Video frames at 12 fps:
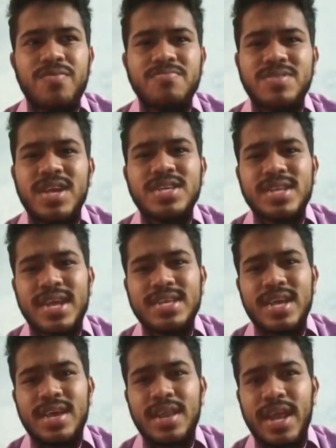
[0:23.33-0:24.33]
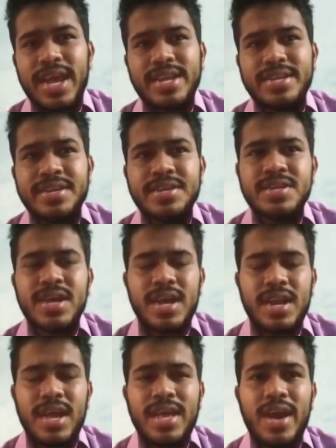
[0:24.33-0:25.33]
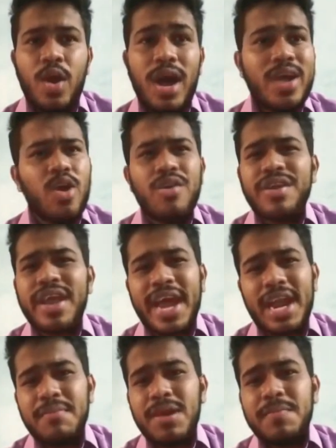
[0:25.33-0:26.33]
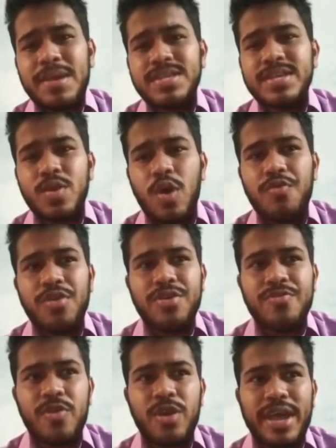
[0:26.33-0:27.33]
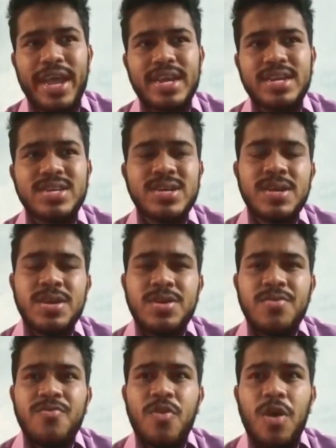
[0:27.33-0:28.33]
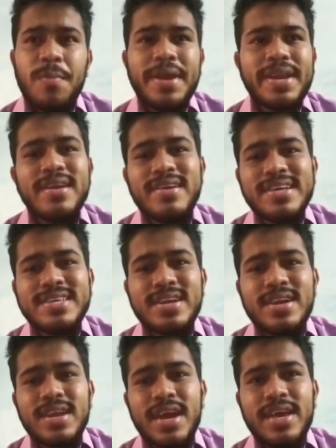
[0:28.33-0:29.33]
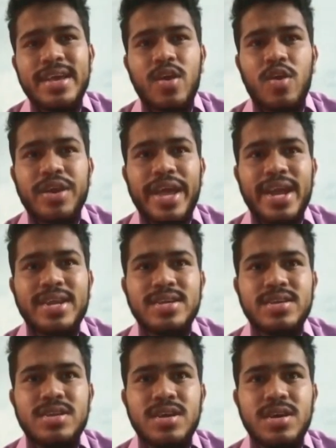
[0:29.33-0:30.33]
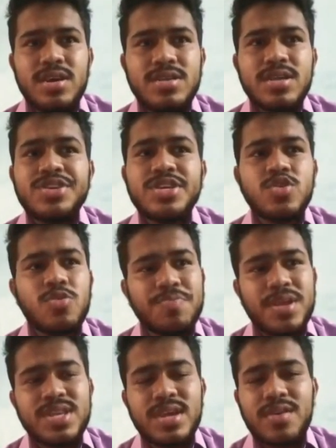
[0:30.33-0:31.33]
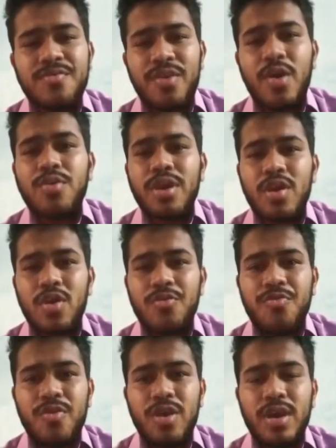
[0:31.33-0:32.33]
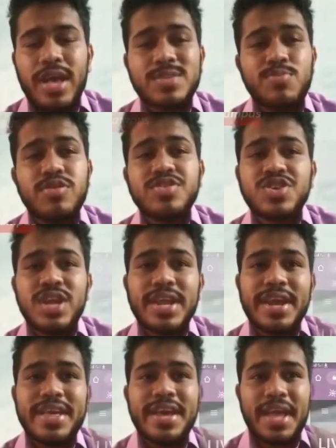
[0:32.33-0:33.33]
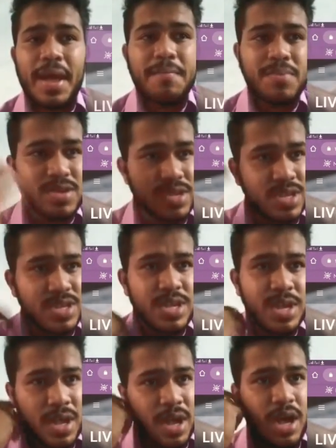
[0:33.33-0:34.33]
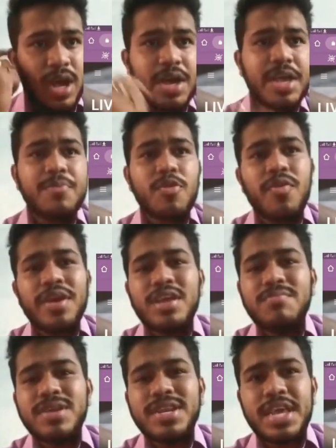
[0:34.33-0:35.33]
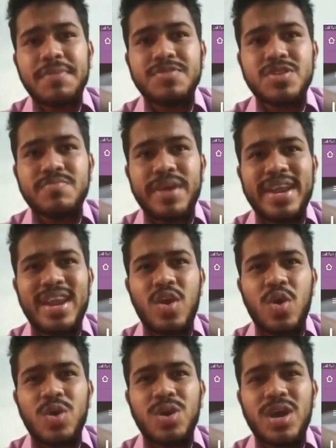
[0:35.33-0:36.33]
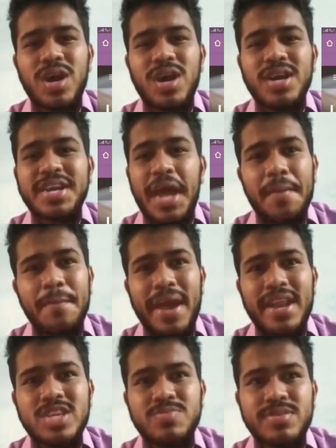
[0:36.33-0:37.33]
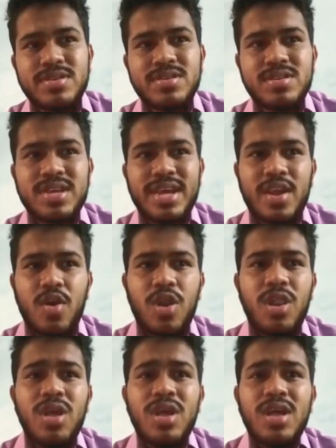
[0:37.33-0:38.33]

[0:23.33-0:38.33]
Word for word: just as I liked it, and I, I already had my basic covered for gate for better result, I contacted uh, Sachin Gupta sir, founder of uh, Exponential Career Campus. Uh, he provided me tips mainly on uh, time management and all,